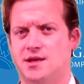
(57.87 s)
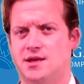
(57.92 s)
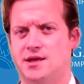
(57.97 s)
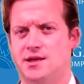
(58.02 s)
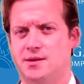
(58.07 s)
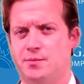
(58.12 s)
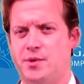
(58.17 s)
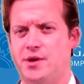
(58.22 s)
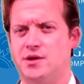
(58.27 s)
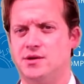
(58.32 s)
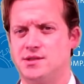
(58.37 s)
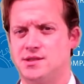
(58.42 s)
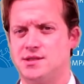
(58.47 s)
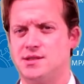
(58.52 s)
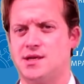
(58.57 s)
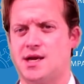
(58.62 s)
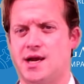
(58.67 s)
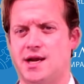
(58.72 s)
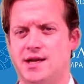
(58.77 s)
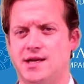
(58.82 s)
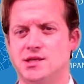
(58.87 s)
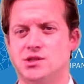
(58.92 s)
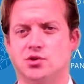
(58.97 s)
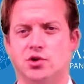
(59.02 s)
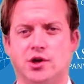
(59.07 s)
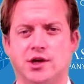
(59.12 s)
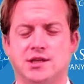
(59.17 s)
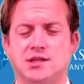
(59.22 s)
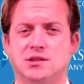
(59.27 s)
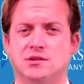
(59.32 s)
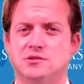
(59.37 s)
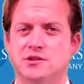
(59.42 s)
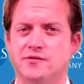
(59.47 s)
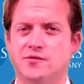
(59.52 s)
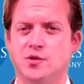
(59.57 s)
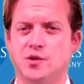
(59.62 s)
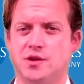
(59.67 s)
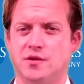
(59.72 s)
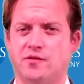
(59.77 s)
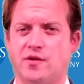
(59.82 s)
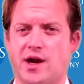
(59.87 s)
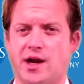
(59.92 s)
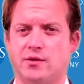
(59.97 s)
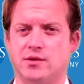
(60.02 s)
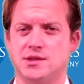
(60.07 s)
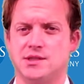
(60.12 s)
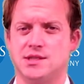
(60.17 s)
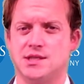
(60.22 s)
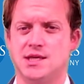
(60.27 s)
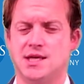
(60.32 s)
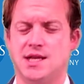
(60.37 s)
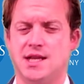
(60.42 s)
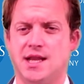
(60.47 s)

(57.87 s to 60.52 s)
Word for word: It appears society is learning to live with the virus,